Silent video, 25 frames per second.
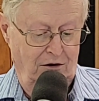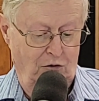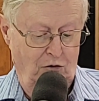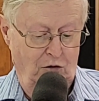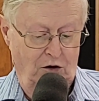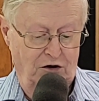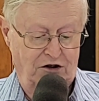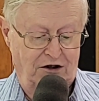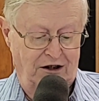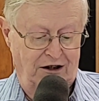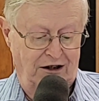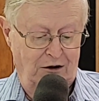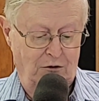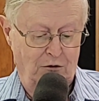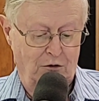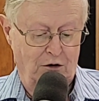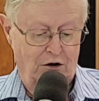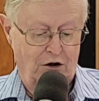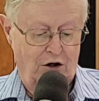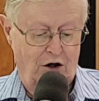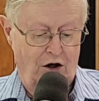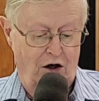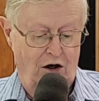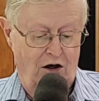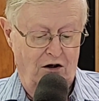Was
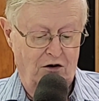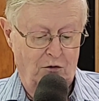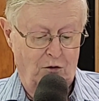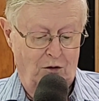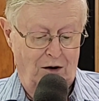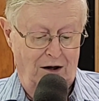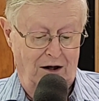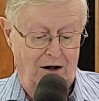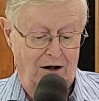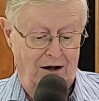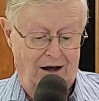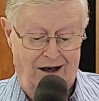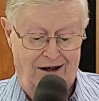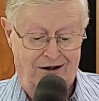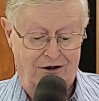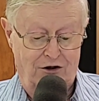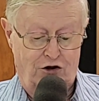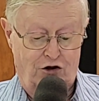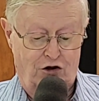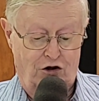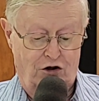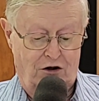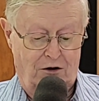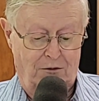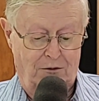anyone called while
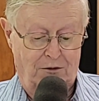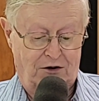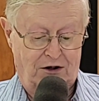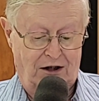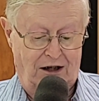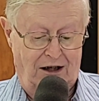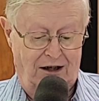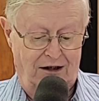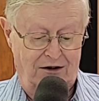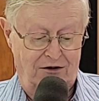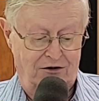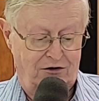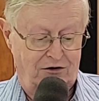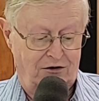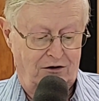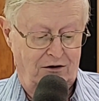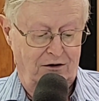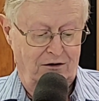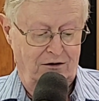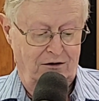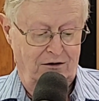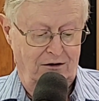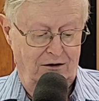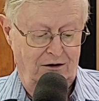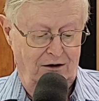uncircumcised?
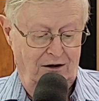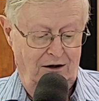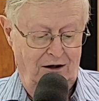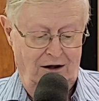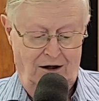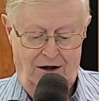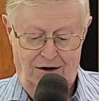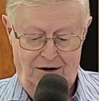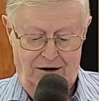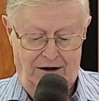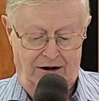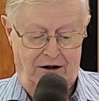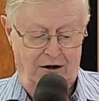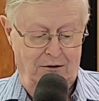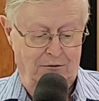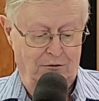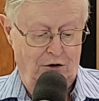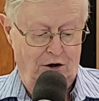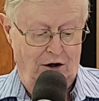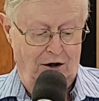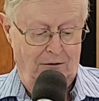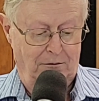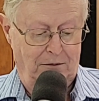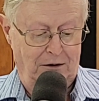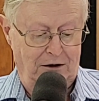Let him
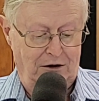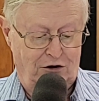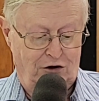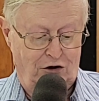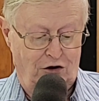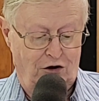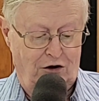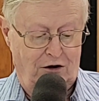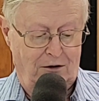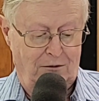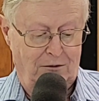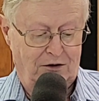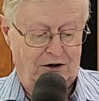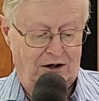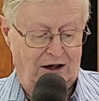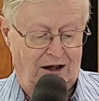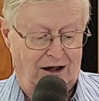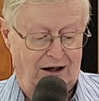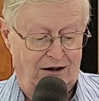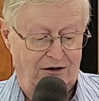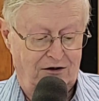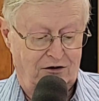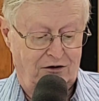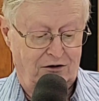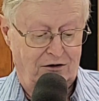not be
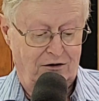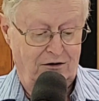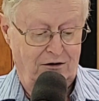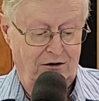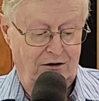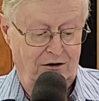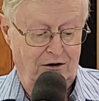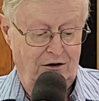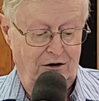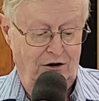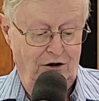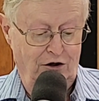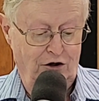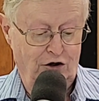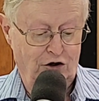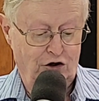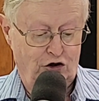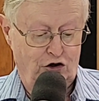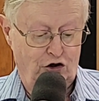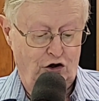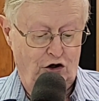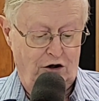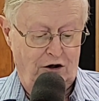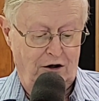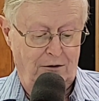circumcised.
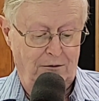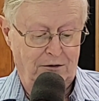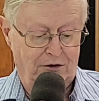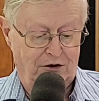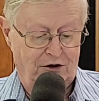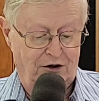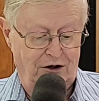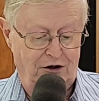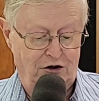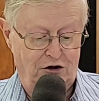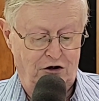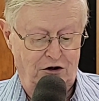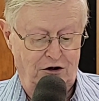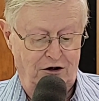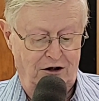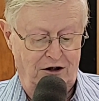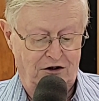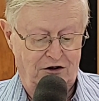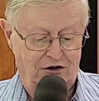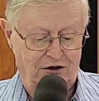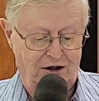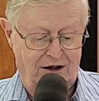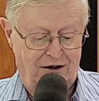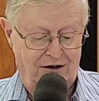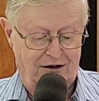Circumcision
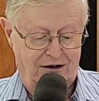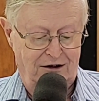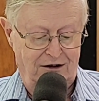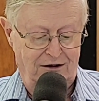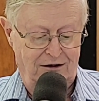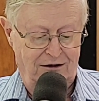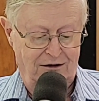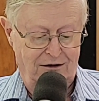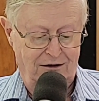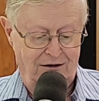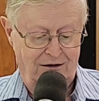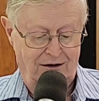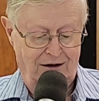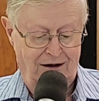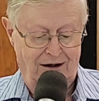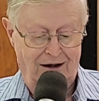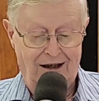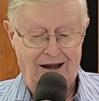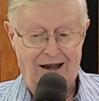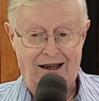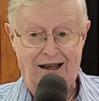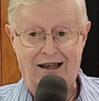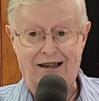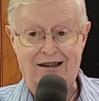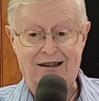is nothing,
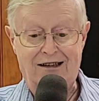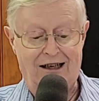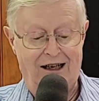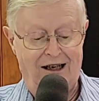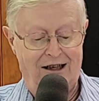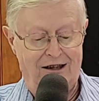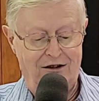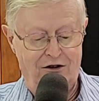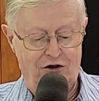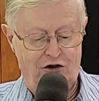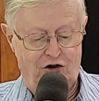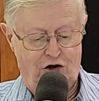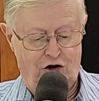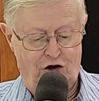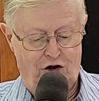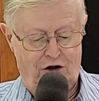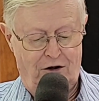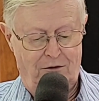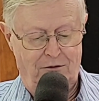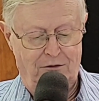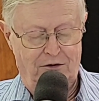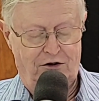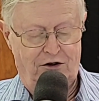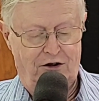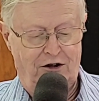and
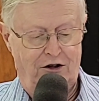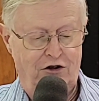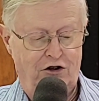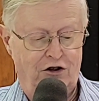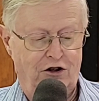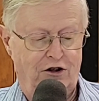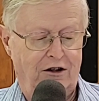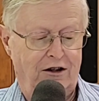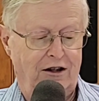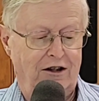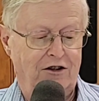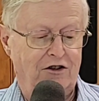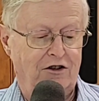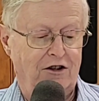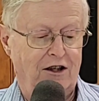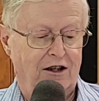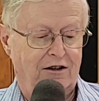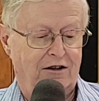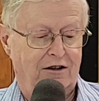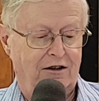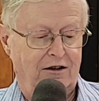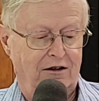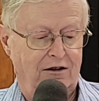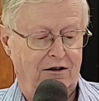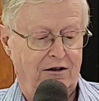uncircumcision is
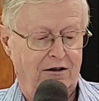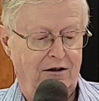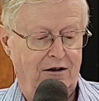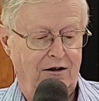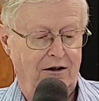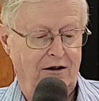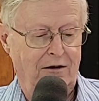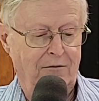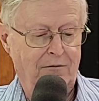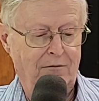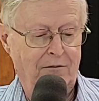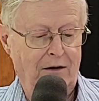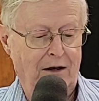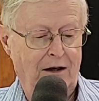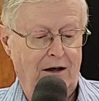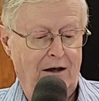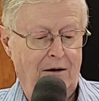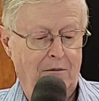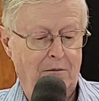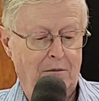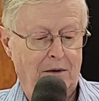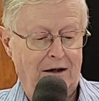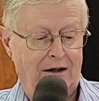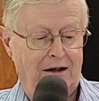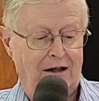nothing.
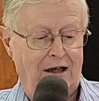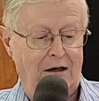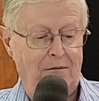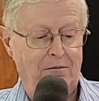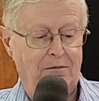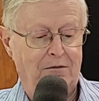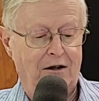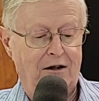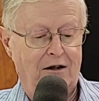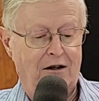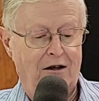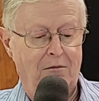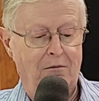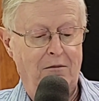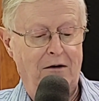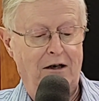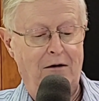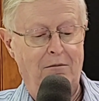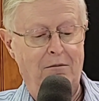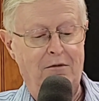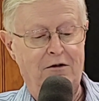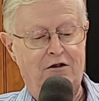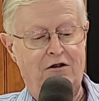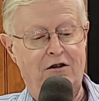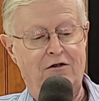But keep the
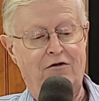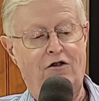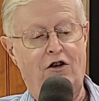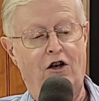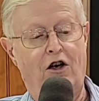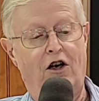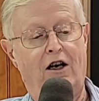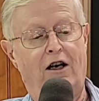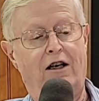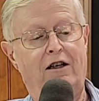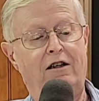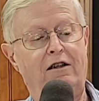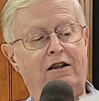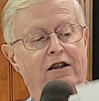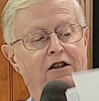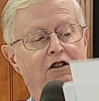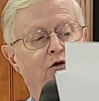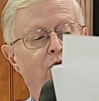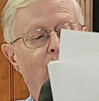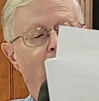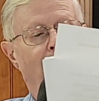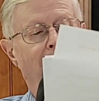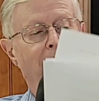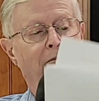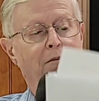commandments of God is
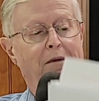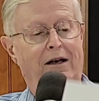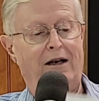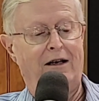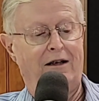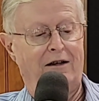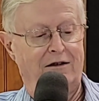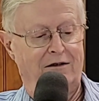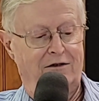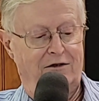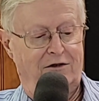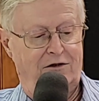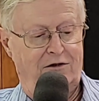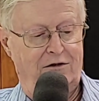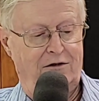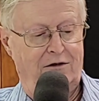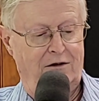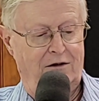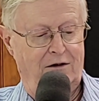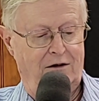what matters.